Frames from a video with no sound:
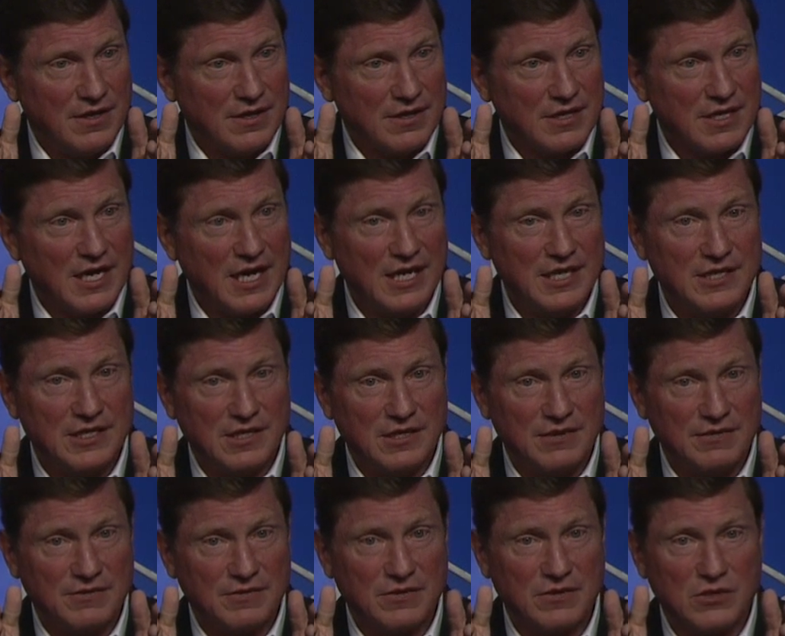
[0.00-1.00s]
kind
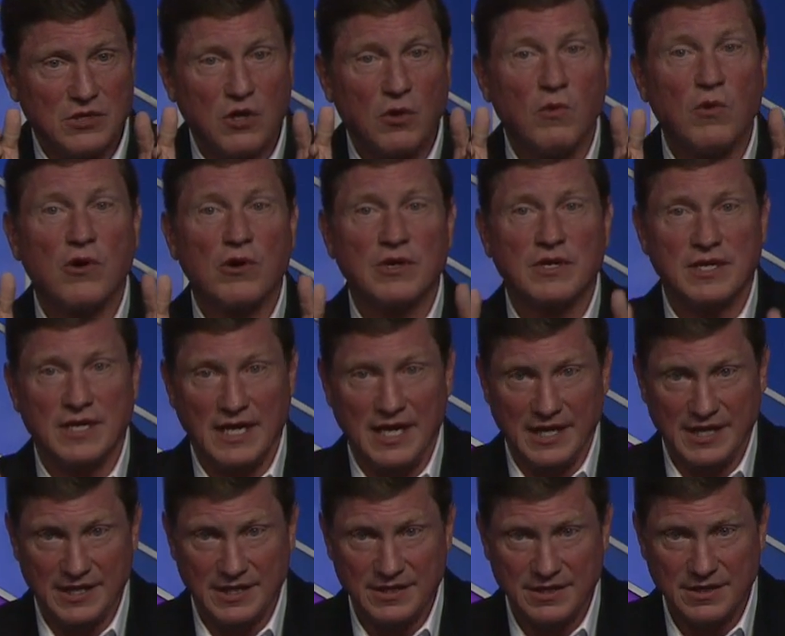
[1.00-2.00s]
of
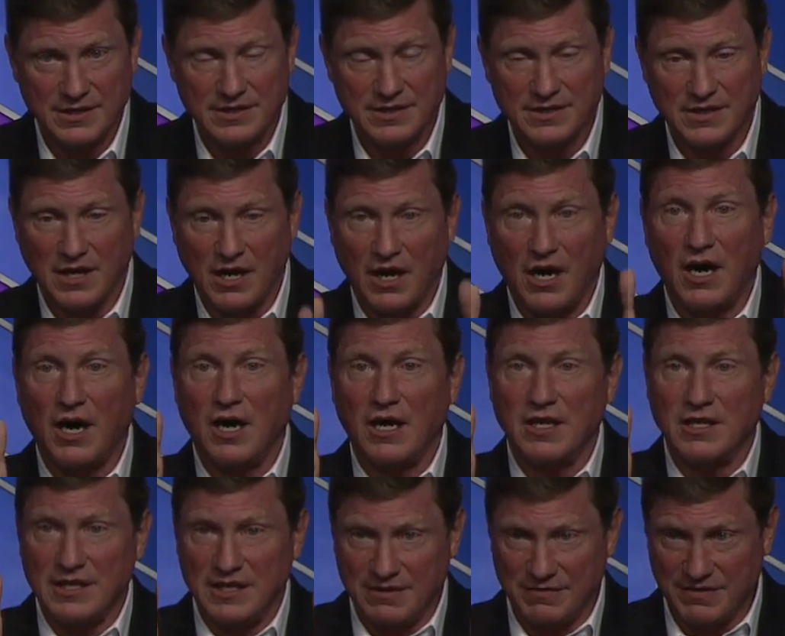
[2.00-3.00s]
coordinated
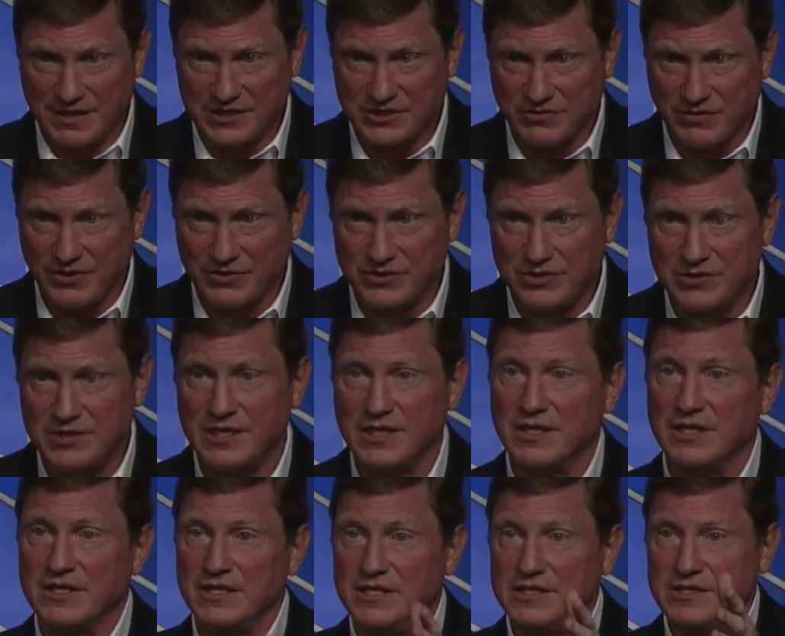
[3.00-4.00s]
all investor owned
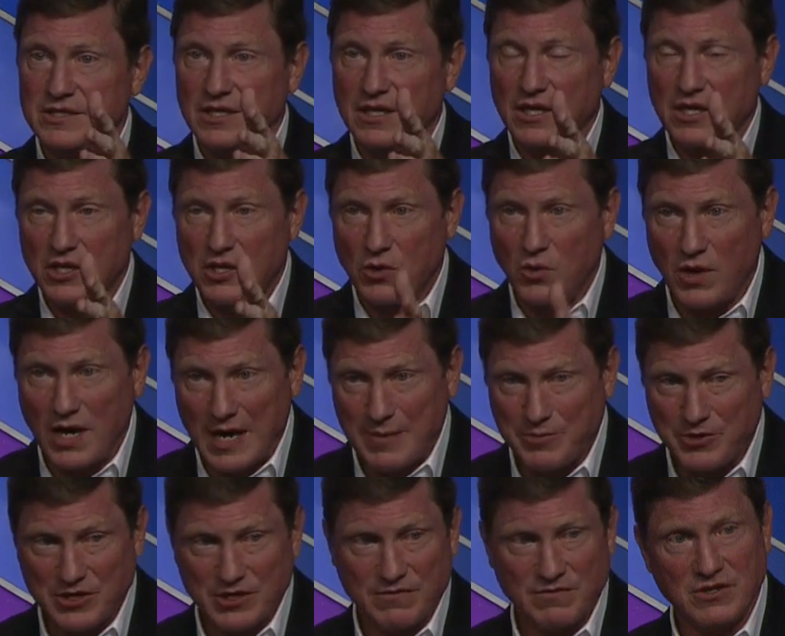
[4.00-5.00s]
utilities,
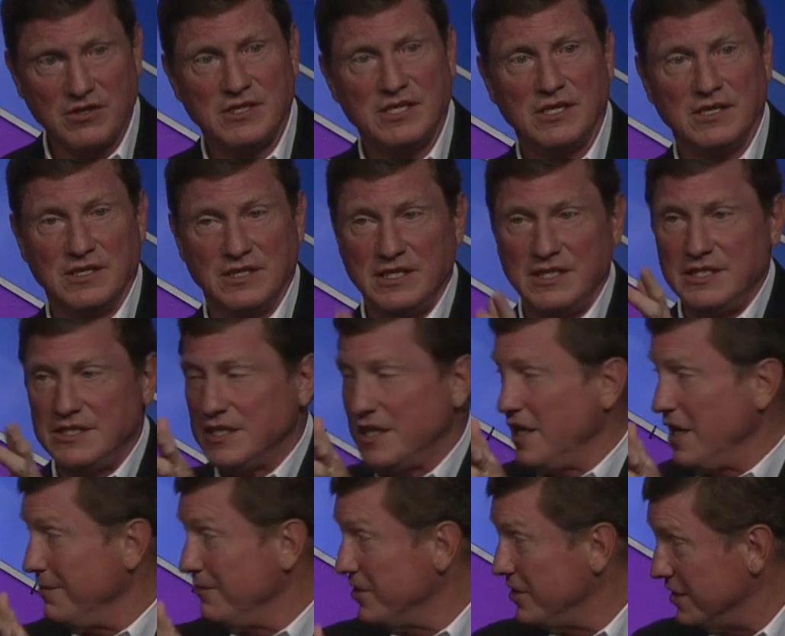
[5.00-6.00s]
cooperative utilities,
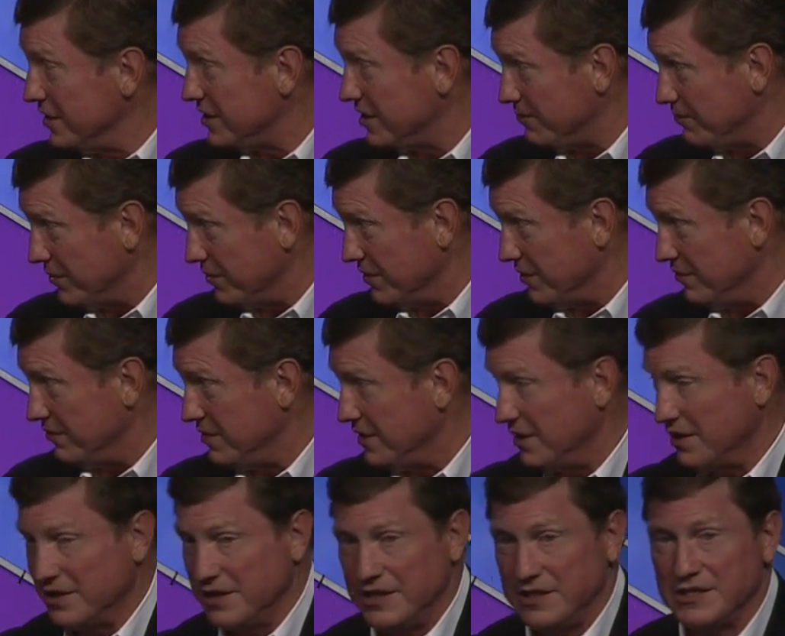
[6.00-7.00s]
and municipal
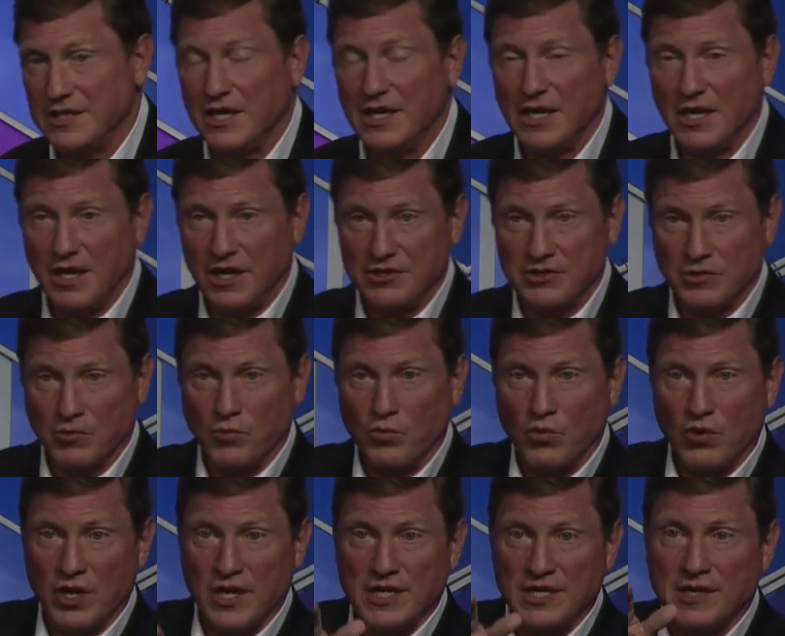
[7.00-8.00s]
utilities under
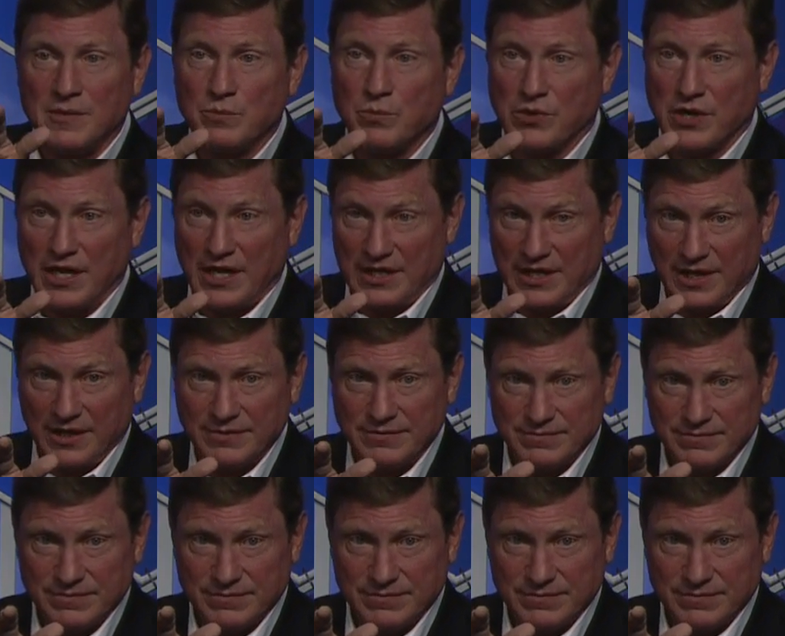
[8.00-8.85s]
one umbrella